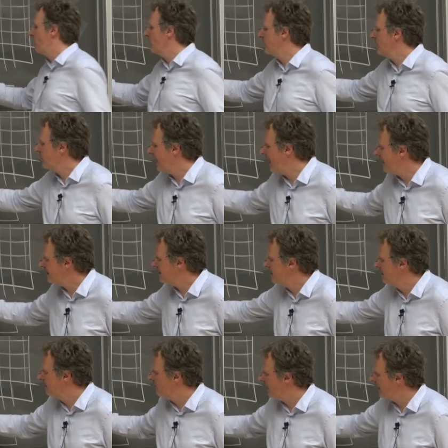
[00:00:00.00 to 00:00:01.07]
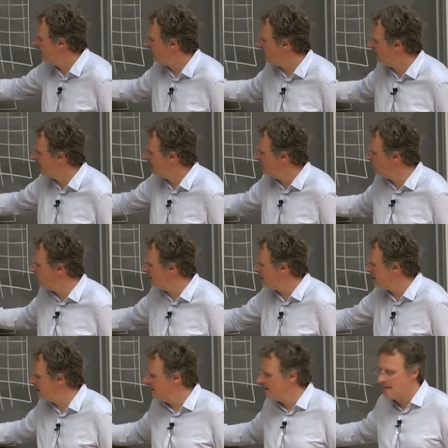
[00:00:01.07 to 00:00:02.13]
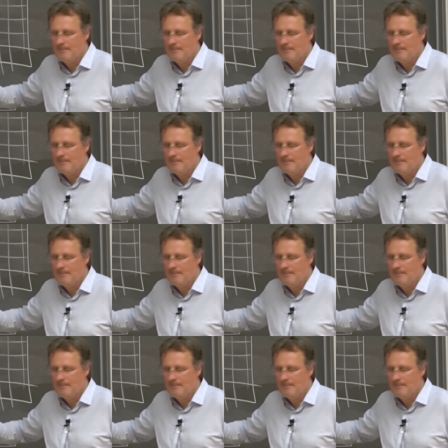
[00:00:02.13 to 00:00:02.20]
what you get, right, if you can do this,